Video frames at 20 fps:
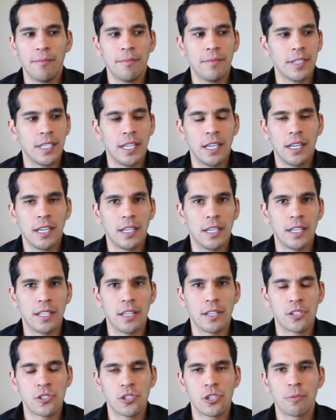
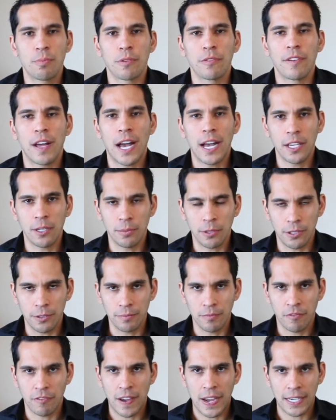it's super valuable.
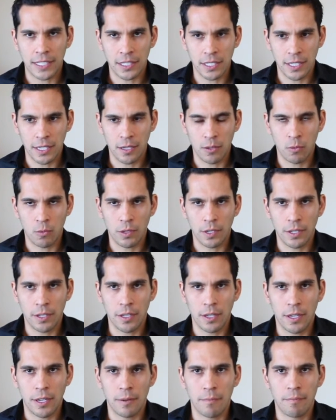In fact, one of
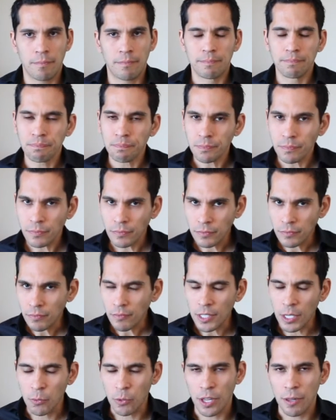the
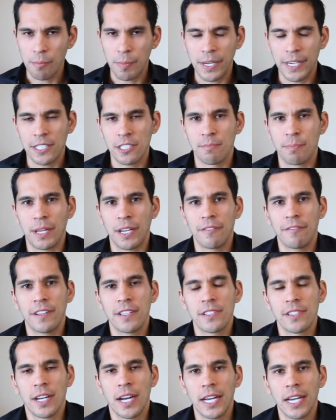biggest
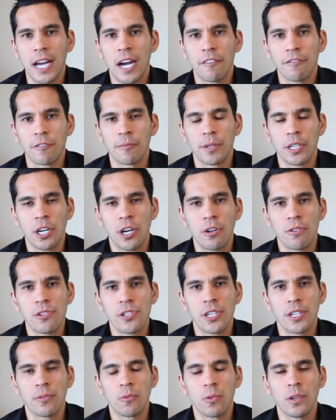benefits that I got from
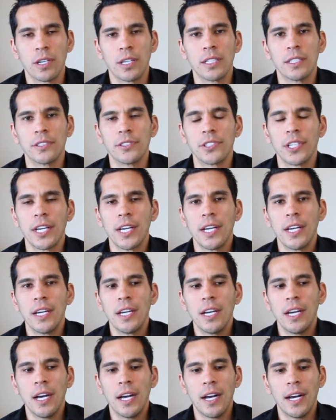coaching was
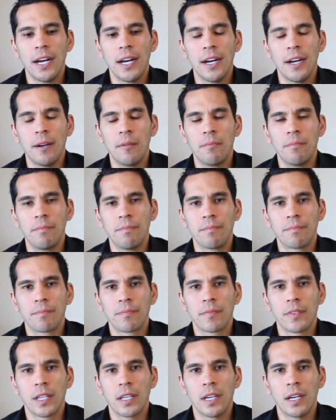I
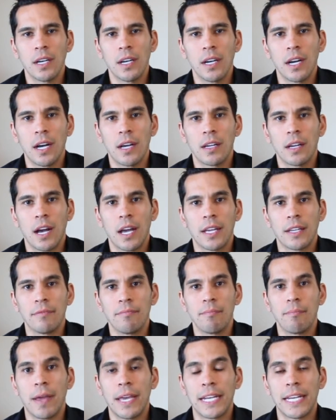
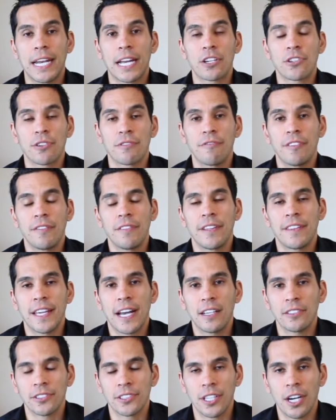made an extra
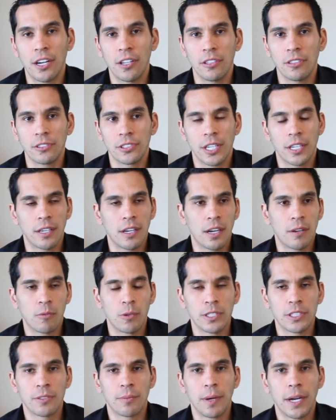$50,000. I
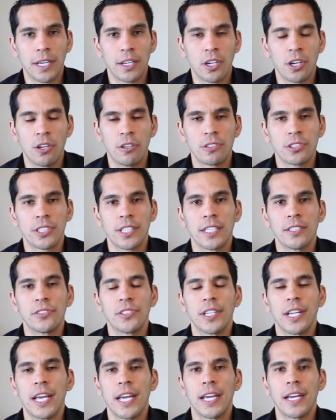went to my coach and I
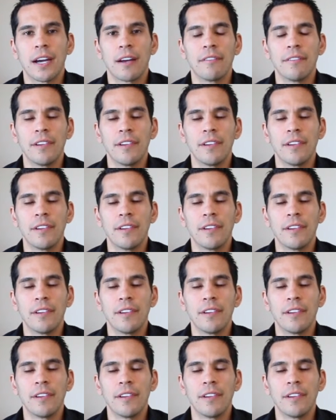said, "Hey,